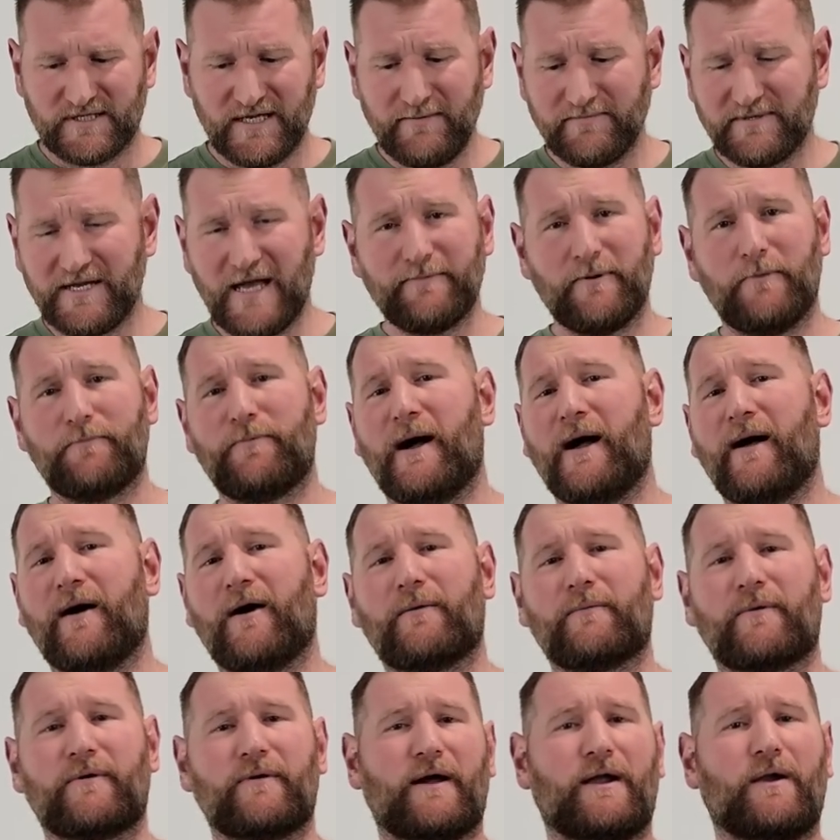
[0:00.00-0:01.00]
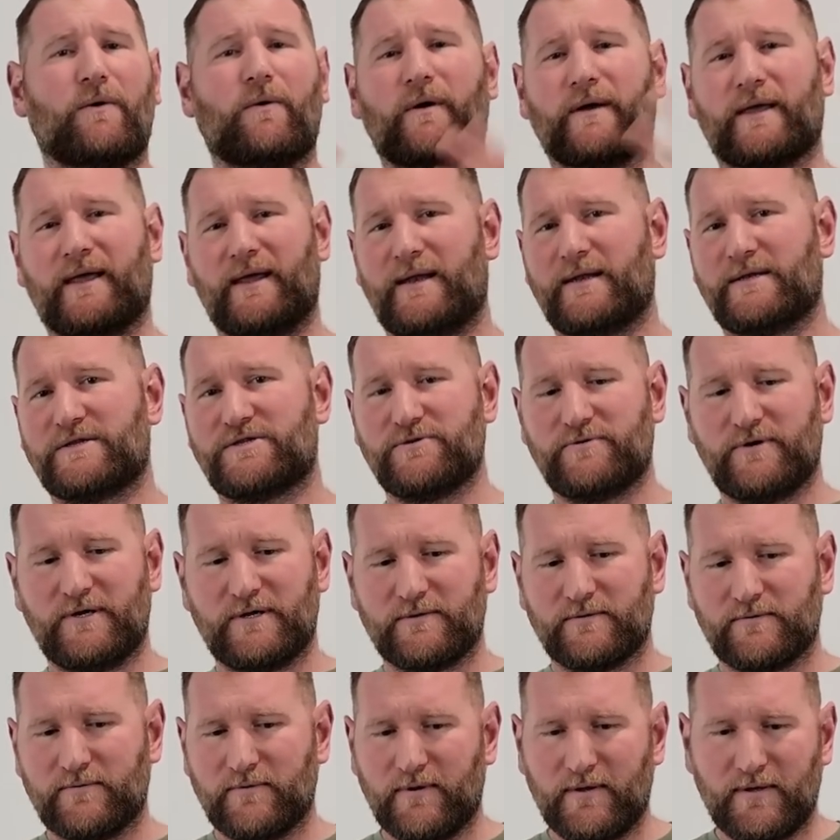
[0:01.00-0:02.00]
type of polymer, I don't want to get into
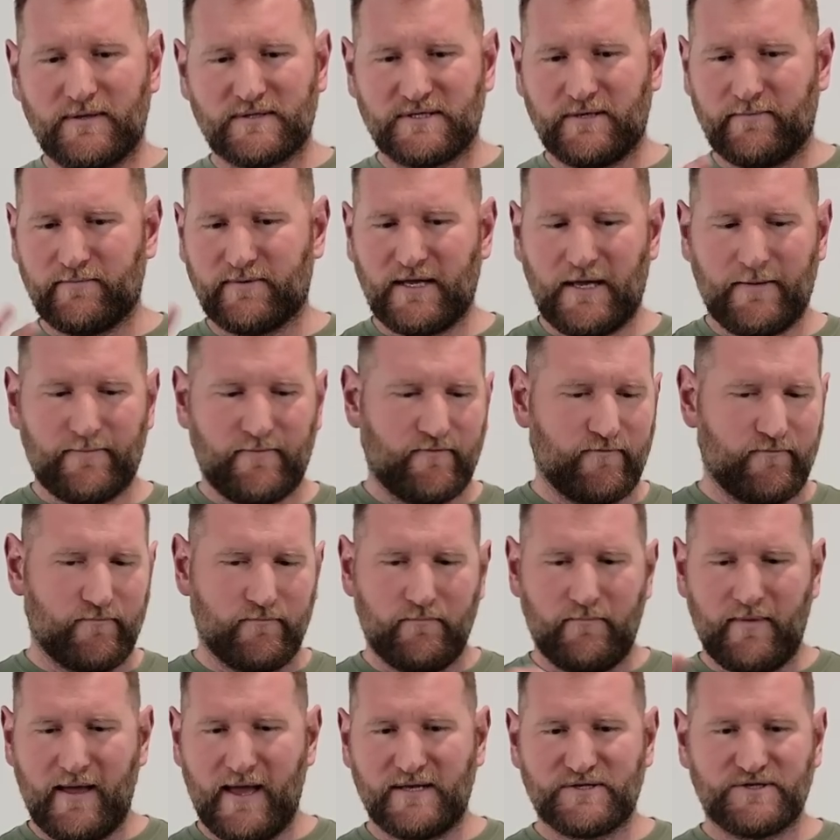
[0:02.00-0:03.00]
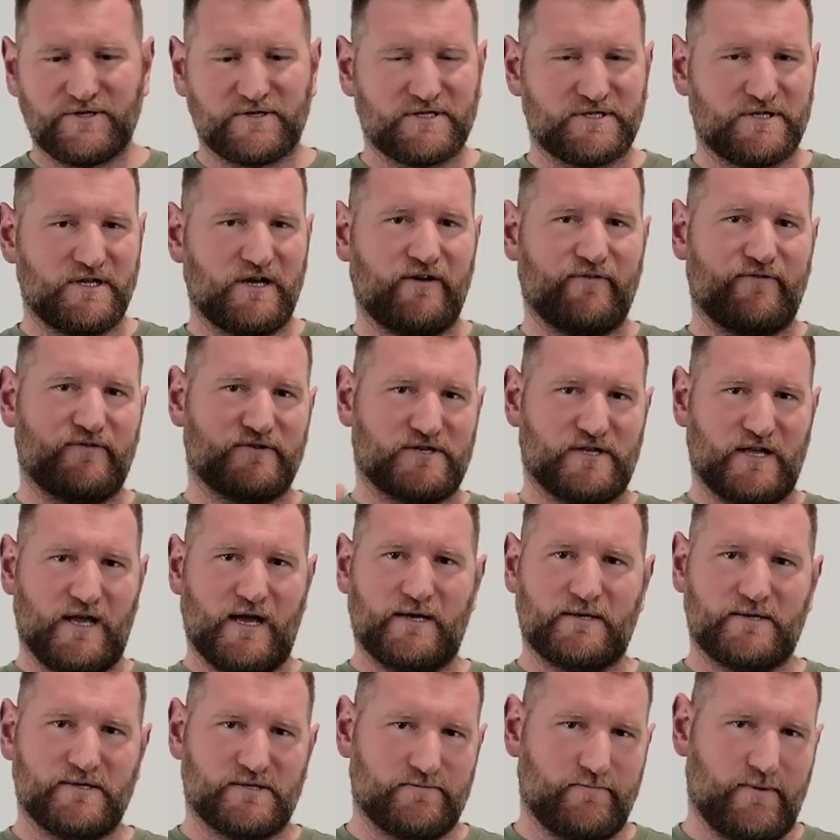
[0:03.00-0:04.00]
it, some type of magic stuff a
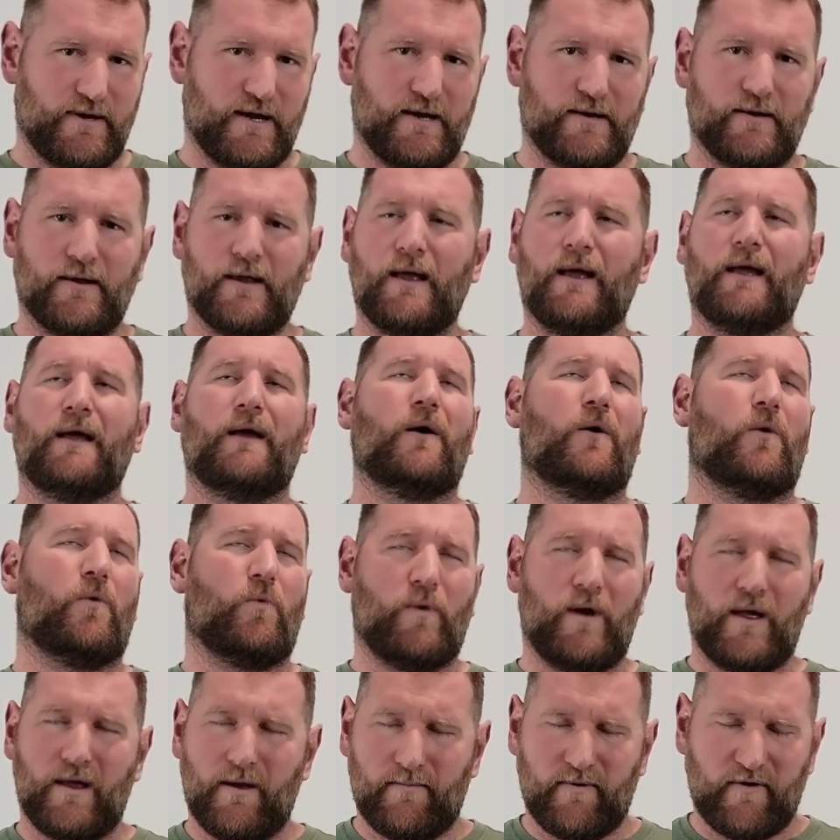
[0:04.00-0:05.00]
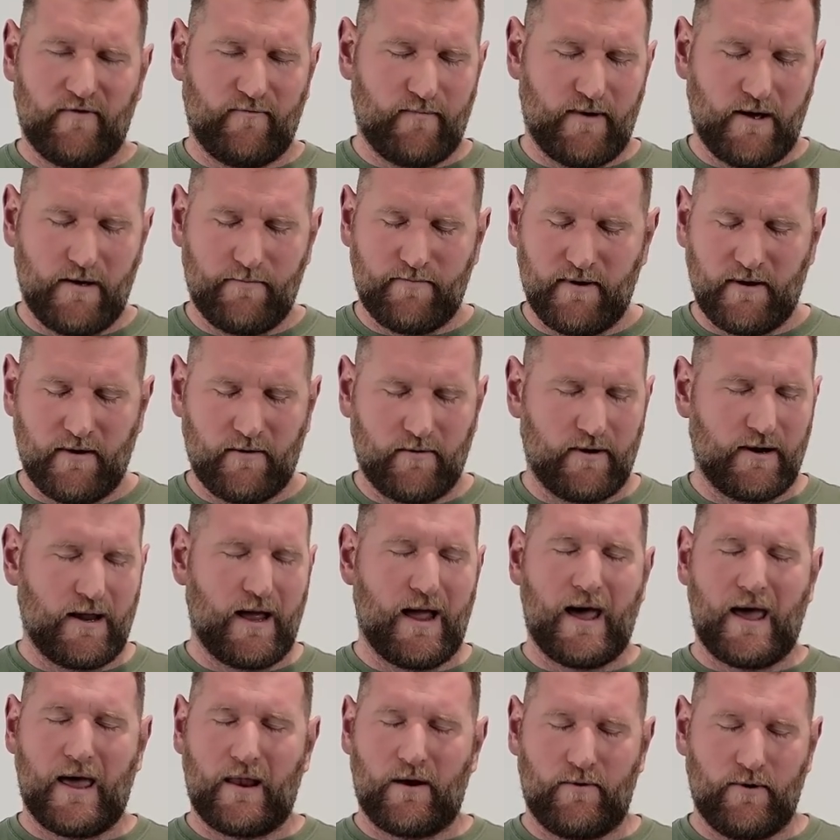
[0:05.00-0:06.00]
scientist made, way above my pay grade,
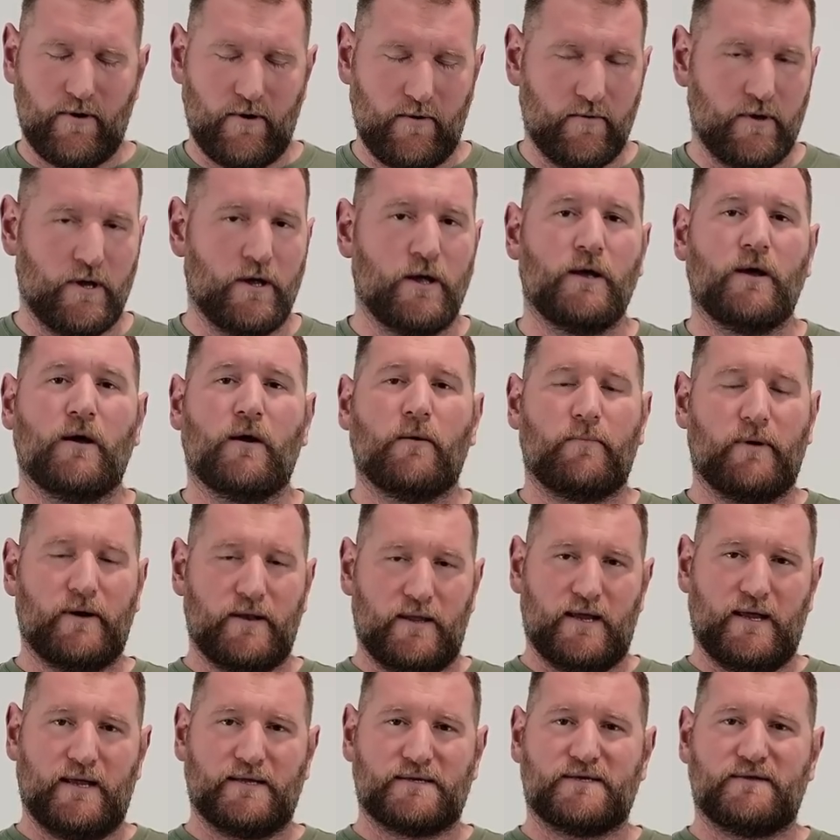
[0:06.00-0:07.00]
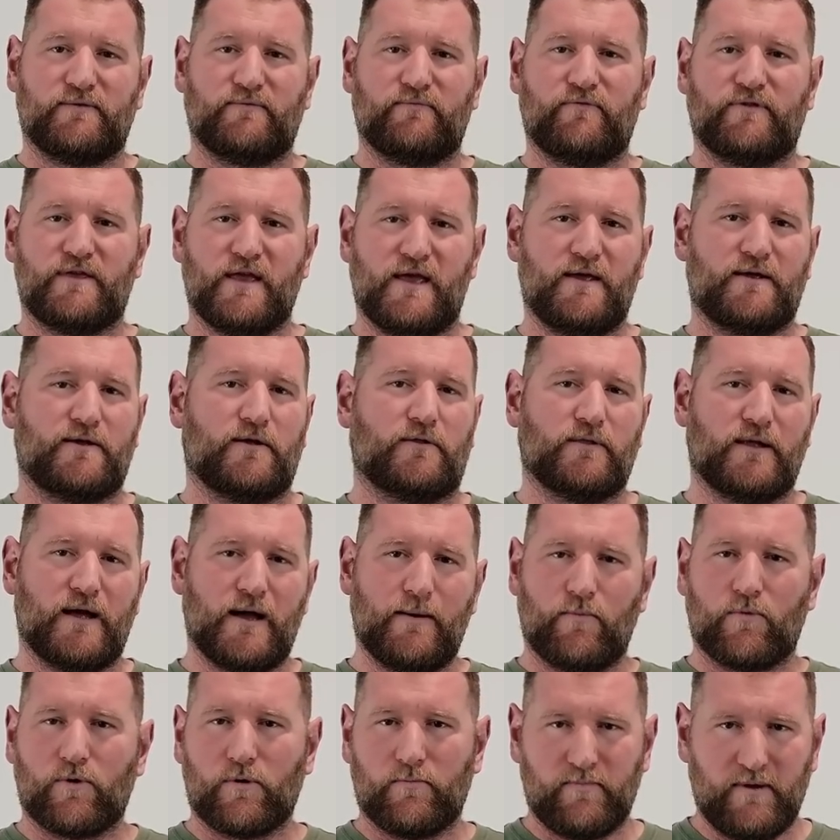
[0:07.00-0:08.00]
I don't know. But it can take a
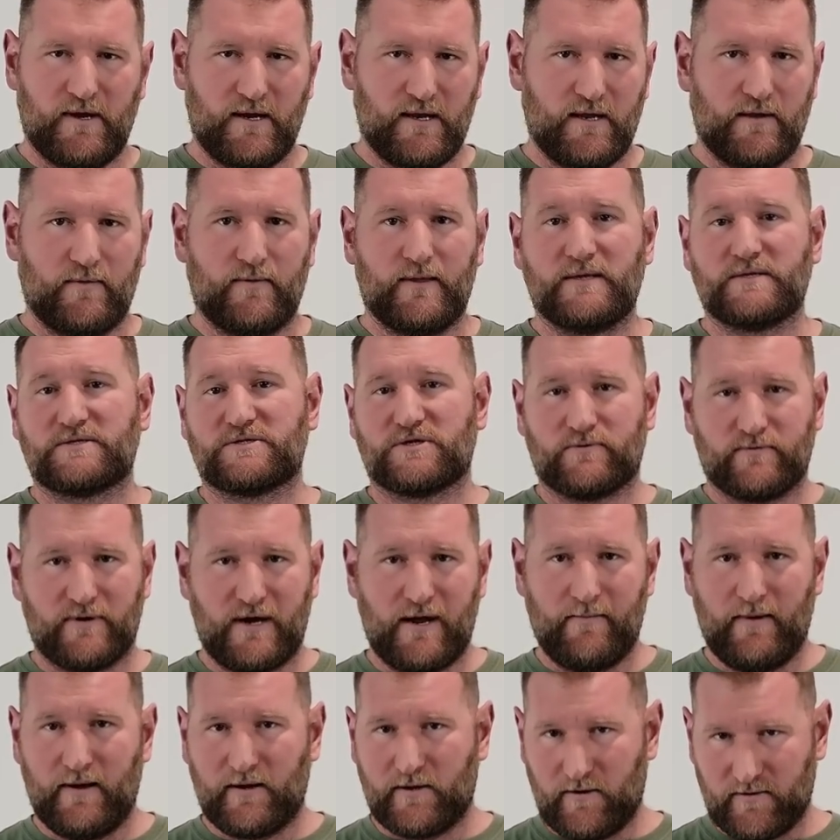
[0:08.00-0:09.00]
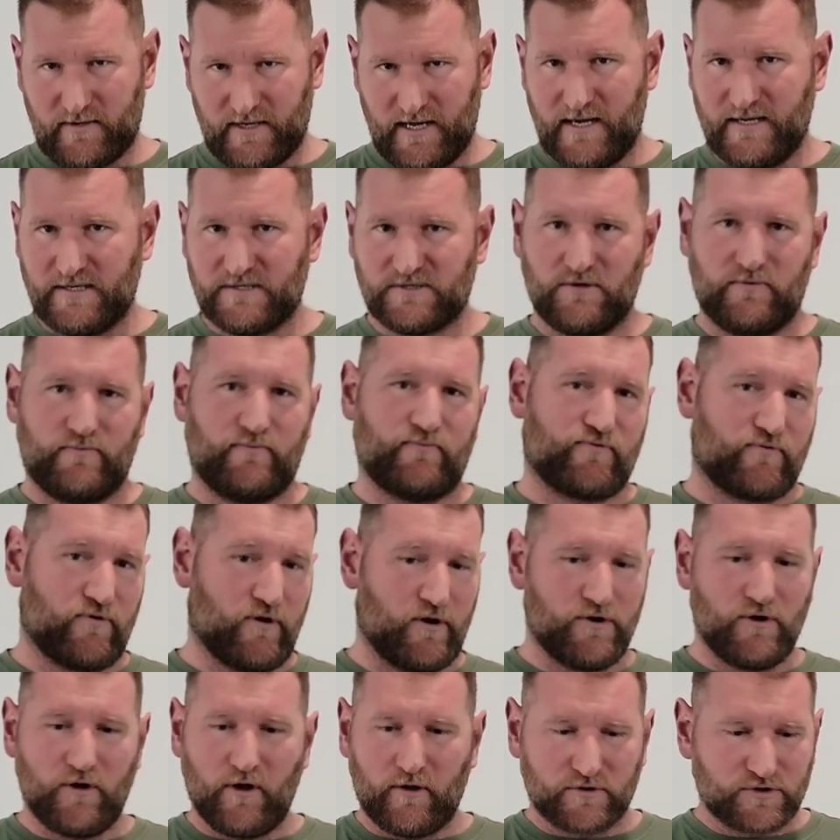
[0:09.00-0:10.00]
lot more beating than ceramic, okay? So for
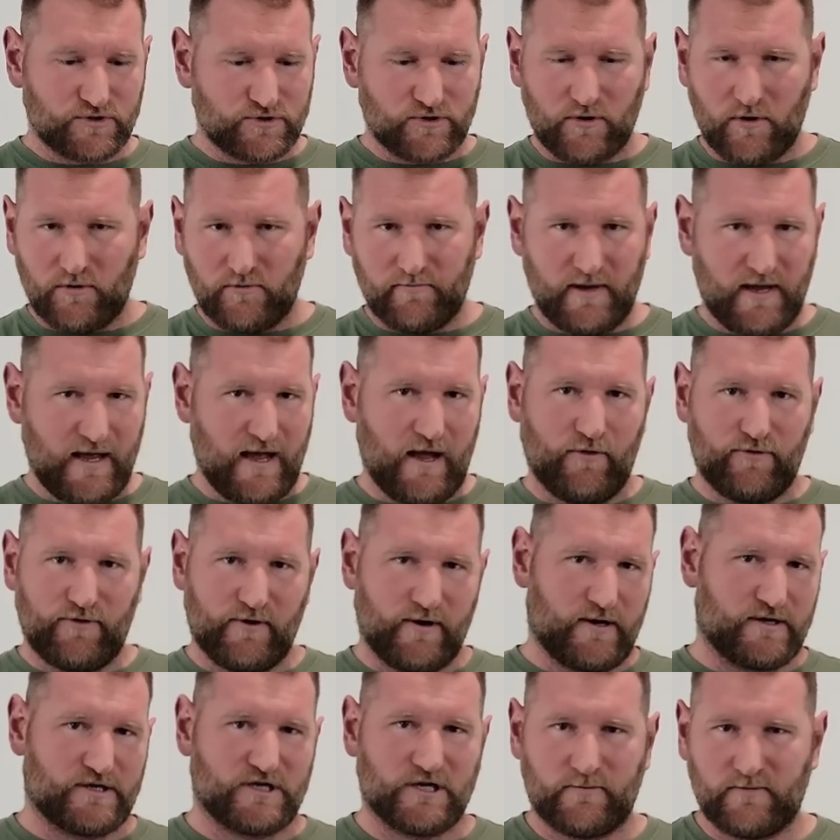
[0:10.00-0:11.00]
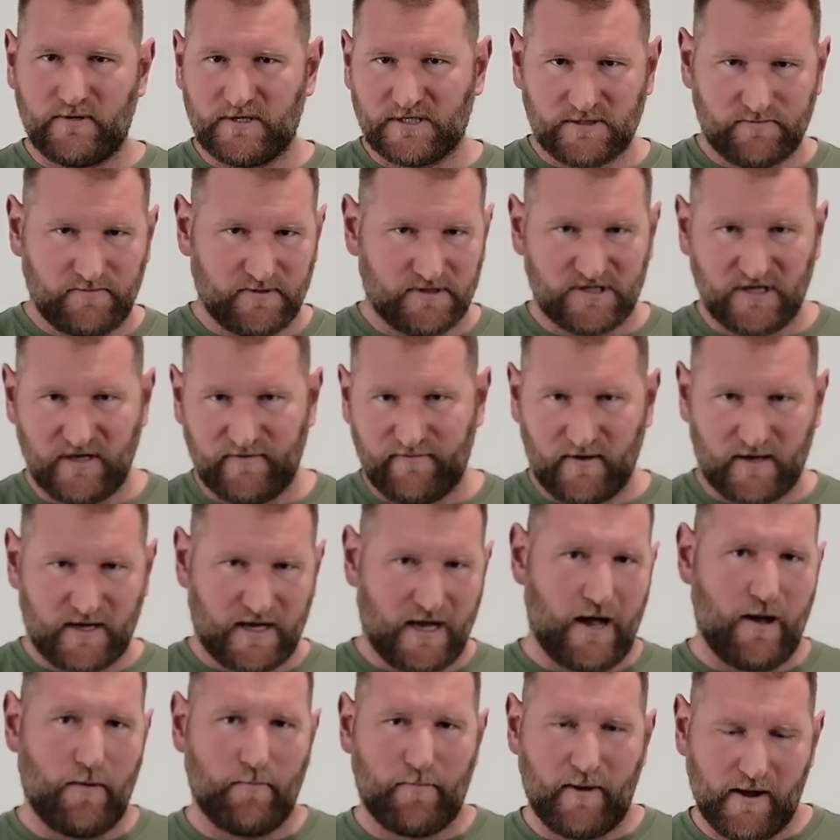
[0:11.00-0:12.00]
all y'all troll me out there and tell me the specific
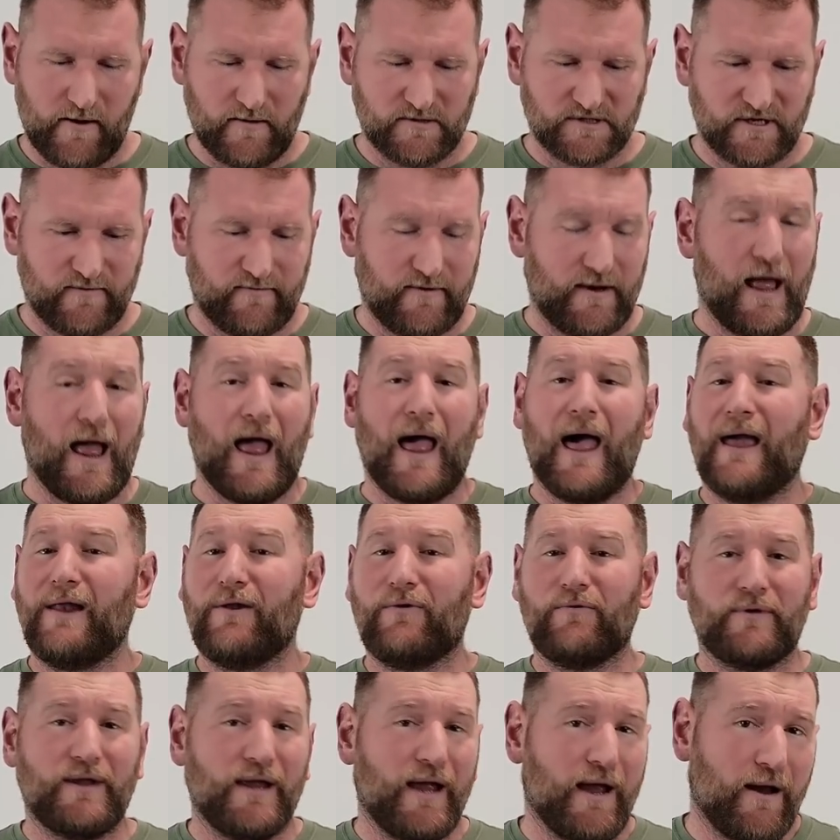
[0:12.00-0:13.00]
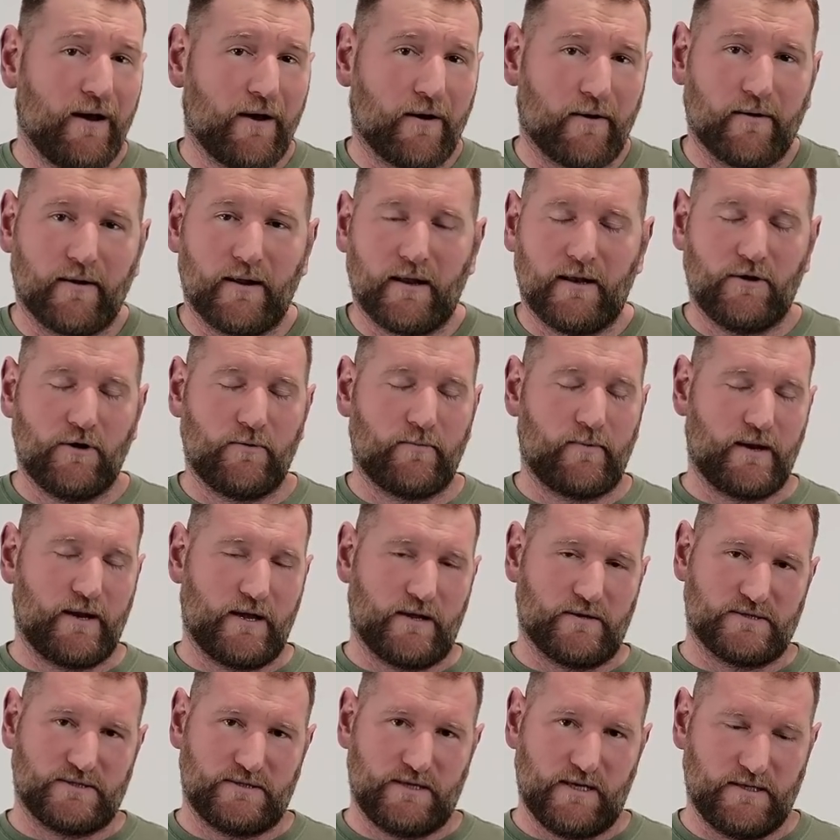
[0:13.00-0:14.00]
compounds of it, I don't care, nobody
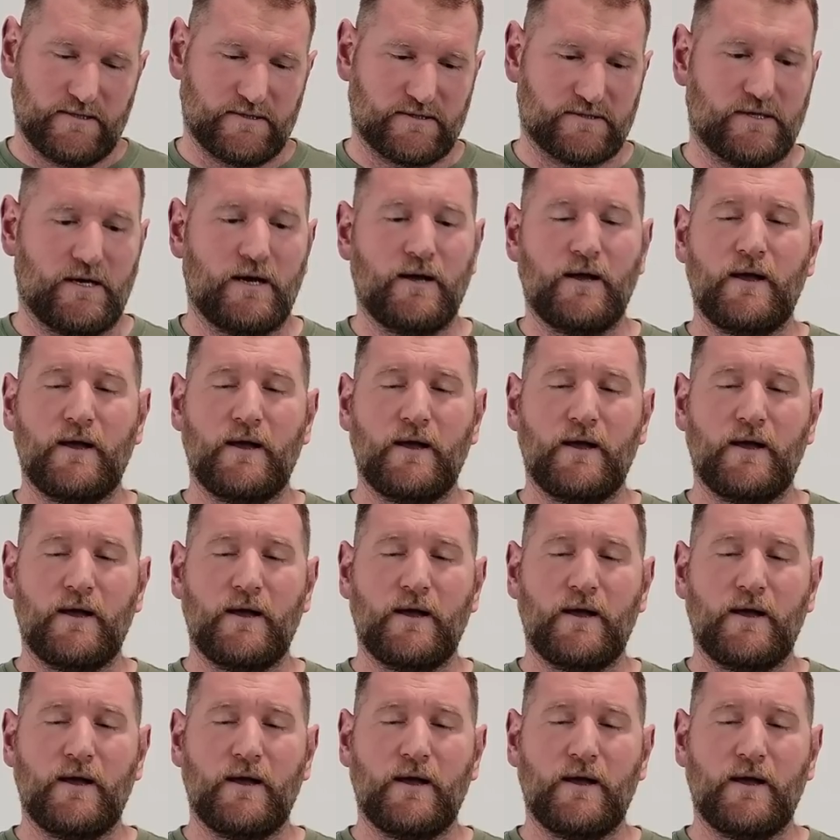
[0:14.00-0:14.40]
else does.